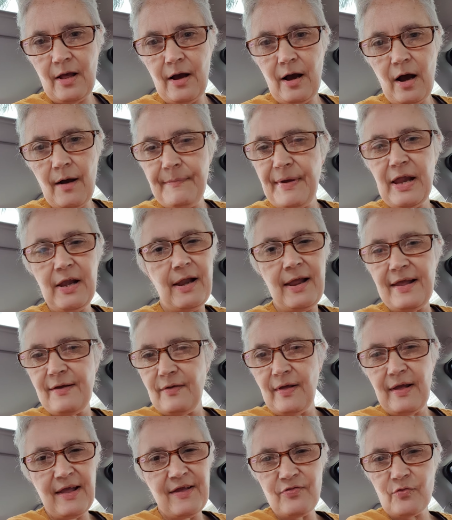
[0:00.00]
I mean,
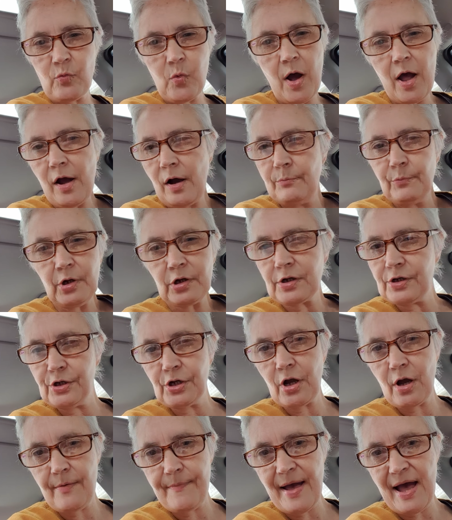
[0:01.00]
either way, I'm not going to
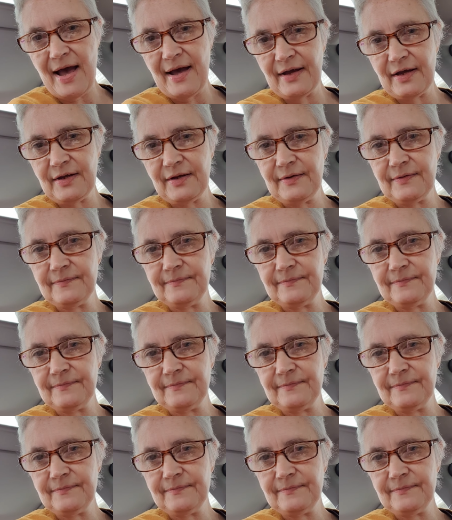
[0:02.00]
go back.